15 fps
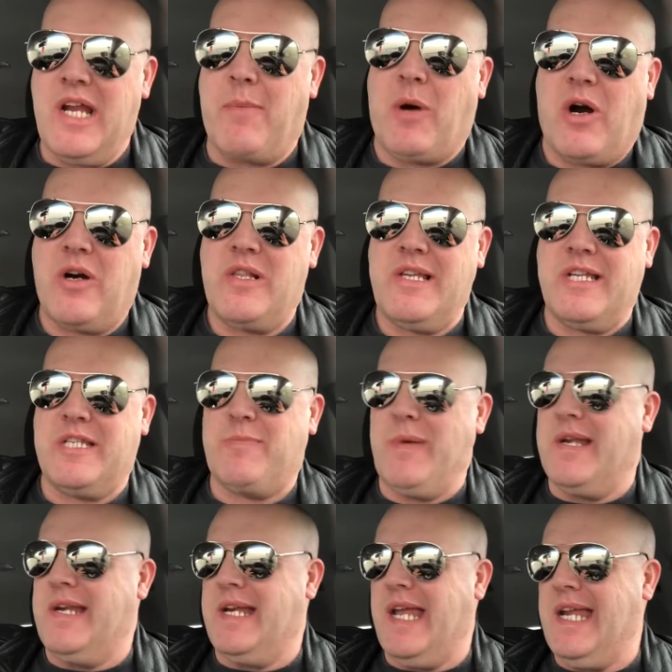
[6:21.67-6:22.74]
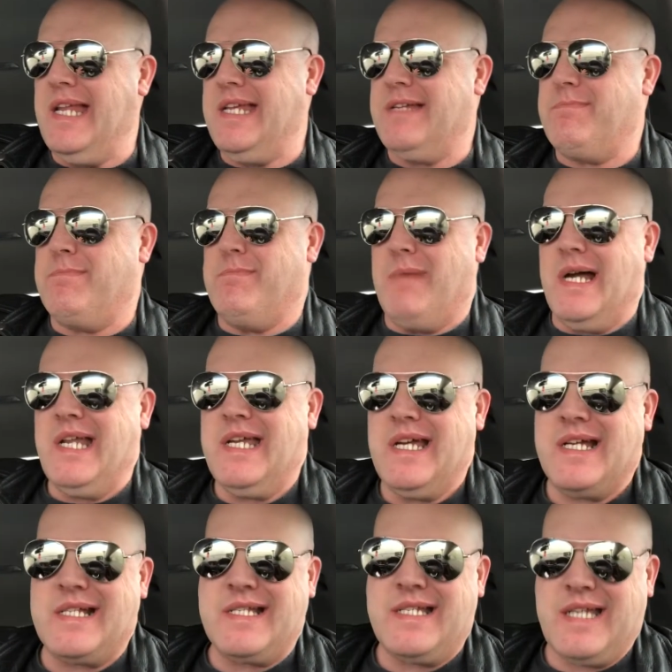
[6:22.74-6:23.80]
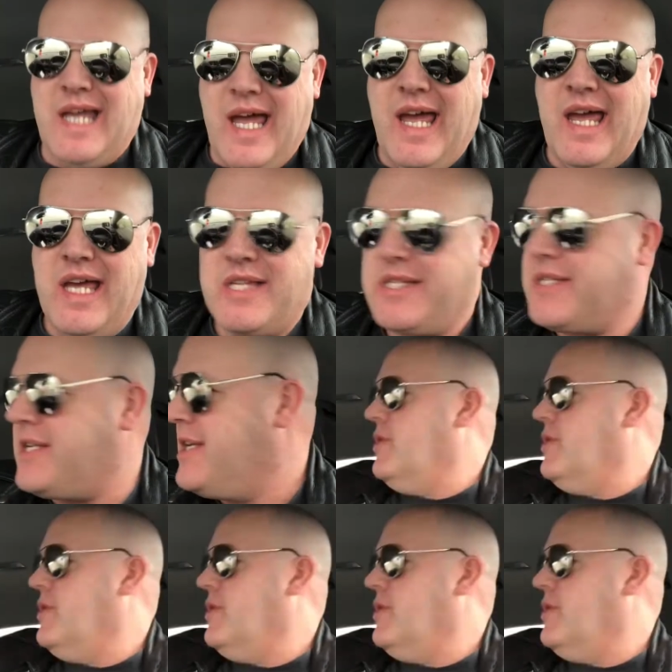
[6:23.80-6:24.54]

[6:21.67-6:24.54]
I'm hardly spending any money on gas.